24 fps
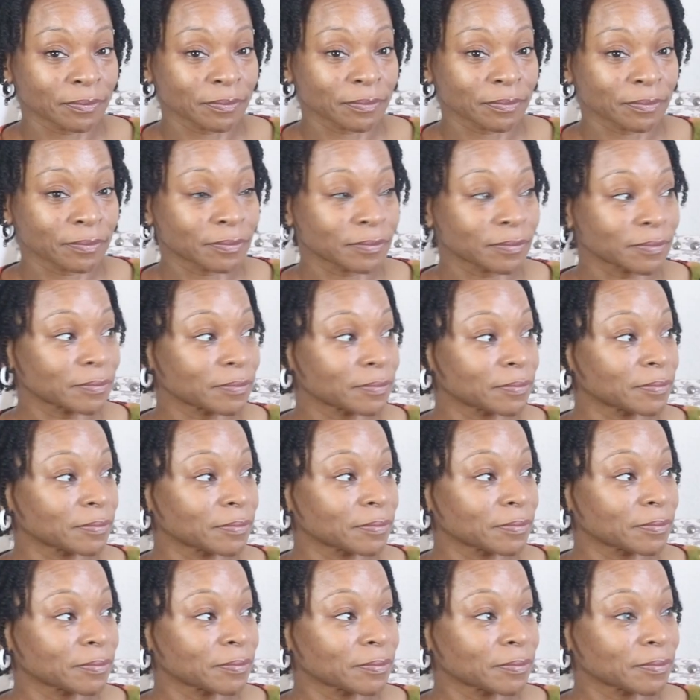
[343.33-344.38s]

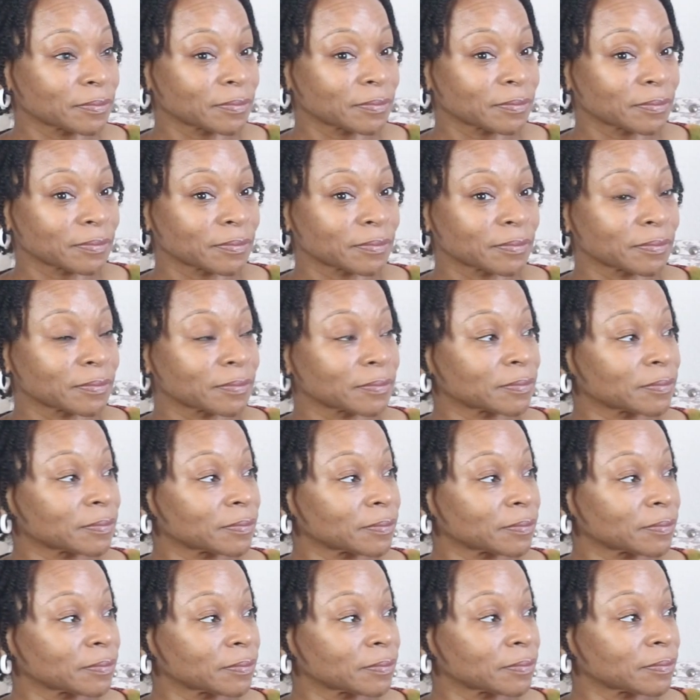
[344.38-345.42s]

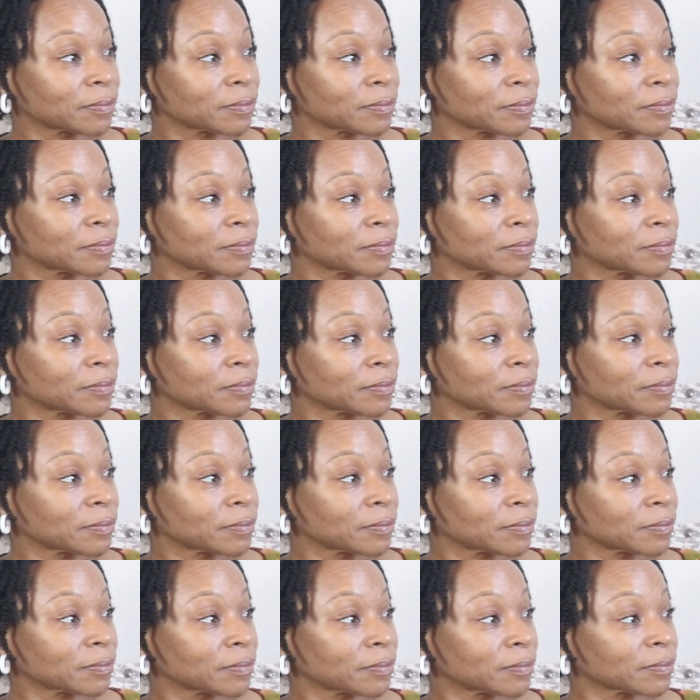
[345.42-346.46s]

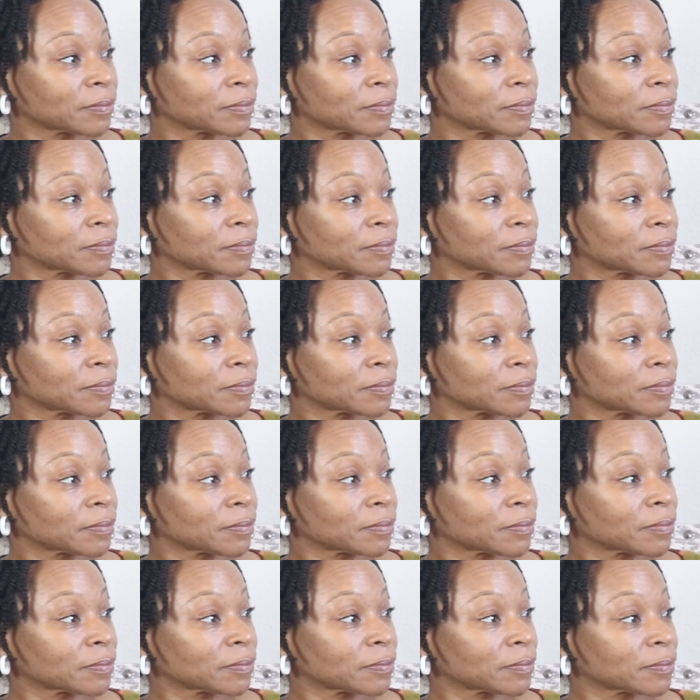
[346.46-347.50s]

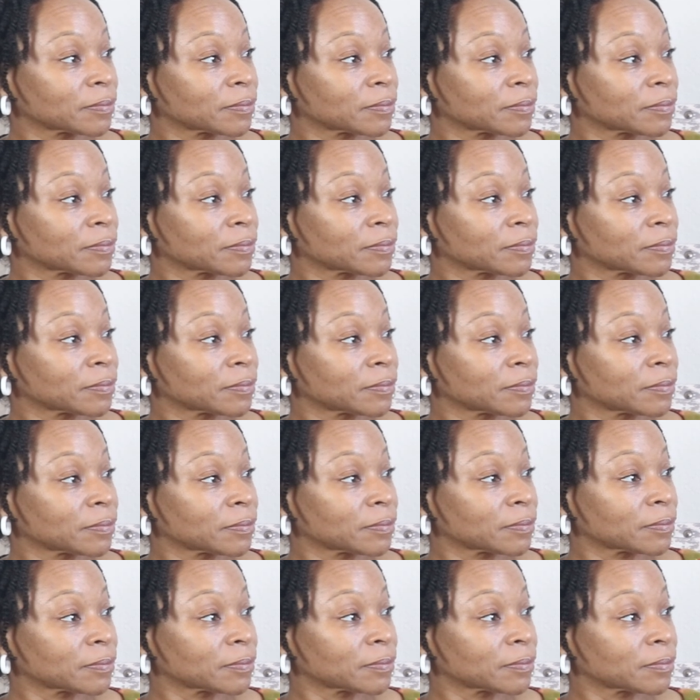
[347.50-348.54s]

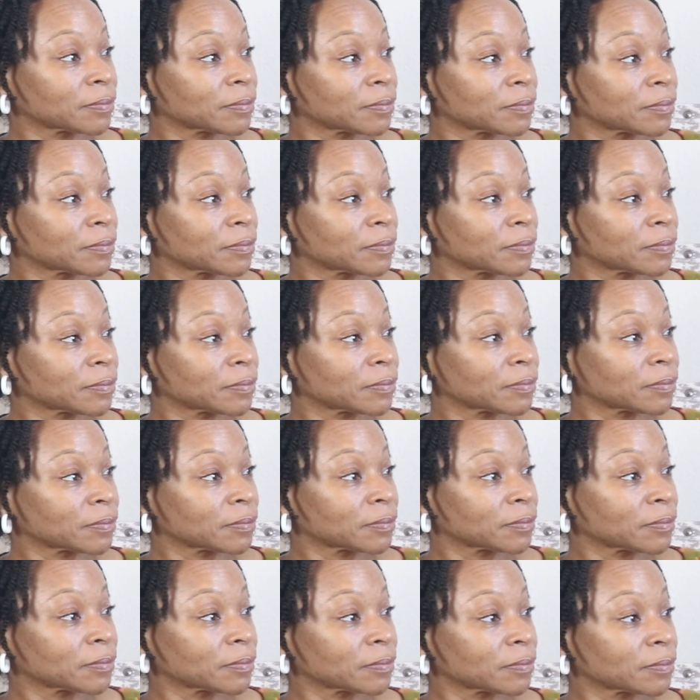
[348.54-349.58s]

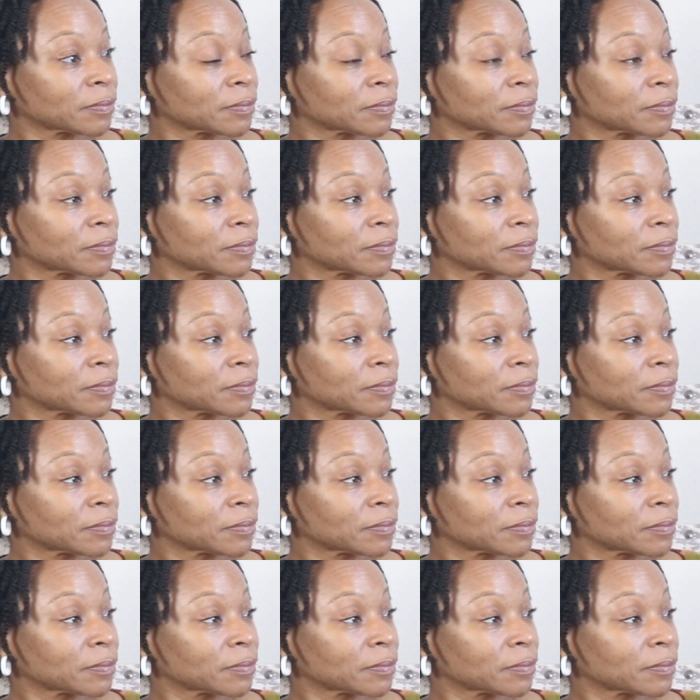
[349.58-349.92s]
This person isn't speaking.